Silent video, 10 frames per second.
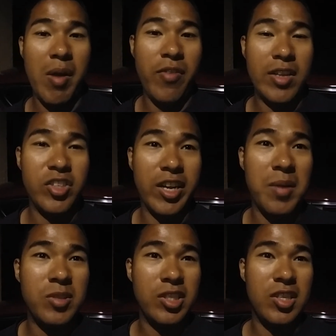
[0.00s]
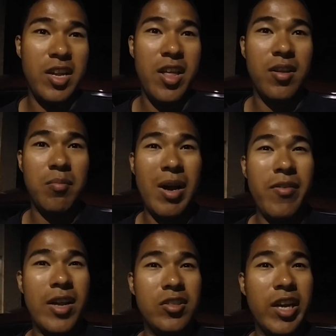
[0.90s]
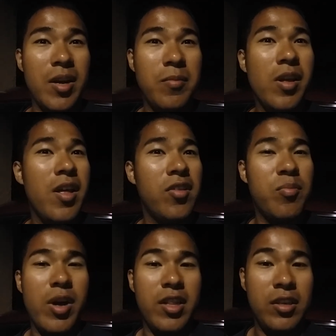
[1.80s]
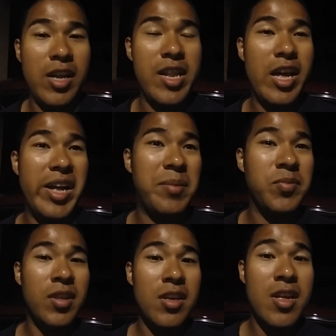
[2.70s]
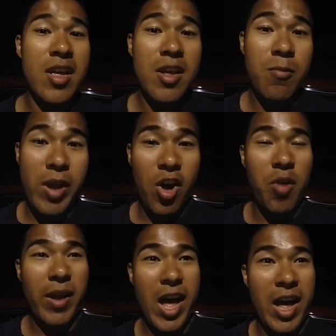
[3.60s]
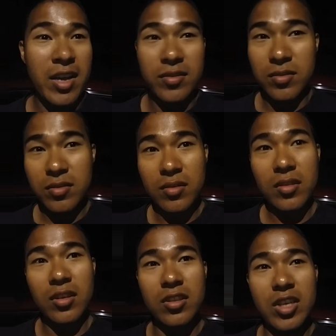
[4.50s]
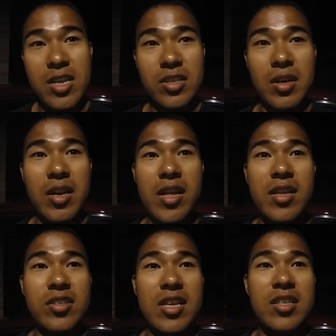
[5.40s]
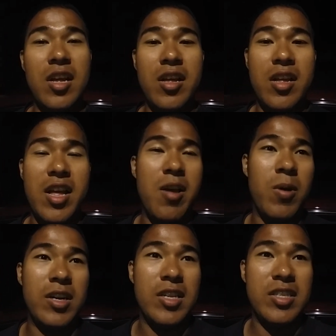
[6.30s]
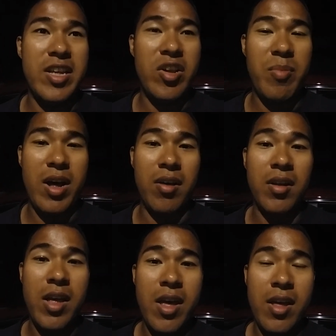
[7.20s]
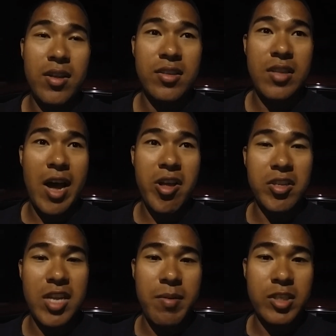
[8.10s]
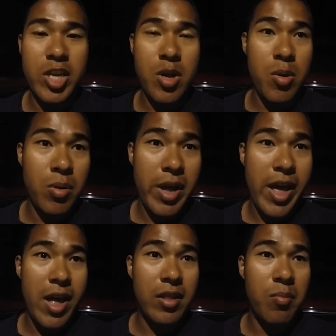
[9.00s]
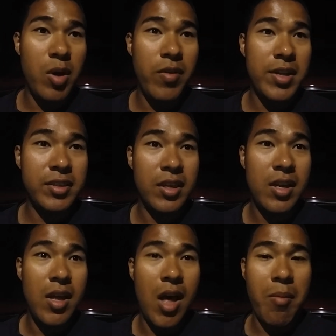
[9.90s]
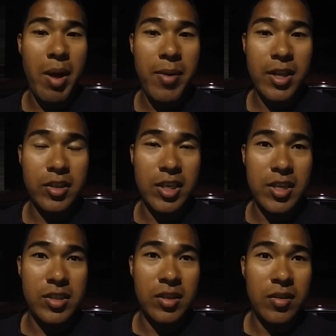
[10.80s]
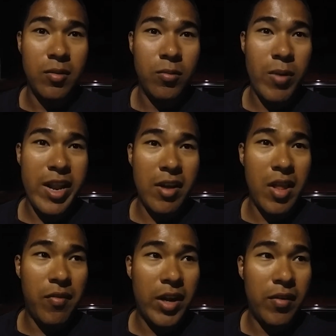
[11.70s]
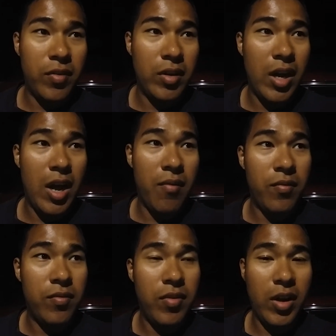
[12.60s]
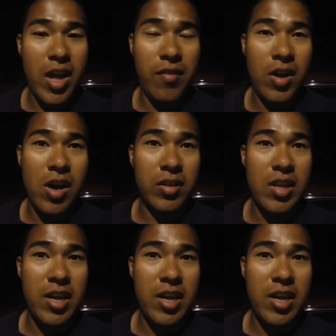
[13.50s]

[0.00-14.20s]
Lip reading: My friend Jacob and his brother and real homie guy Justin, and he wanted to see it about Now You See Me Too and the movies. And my brother just went out there for Kevin Hart.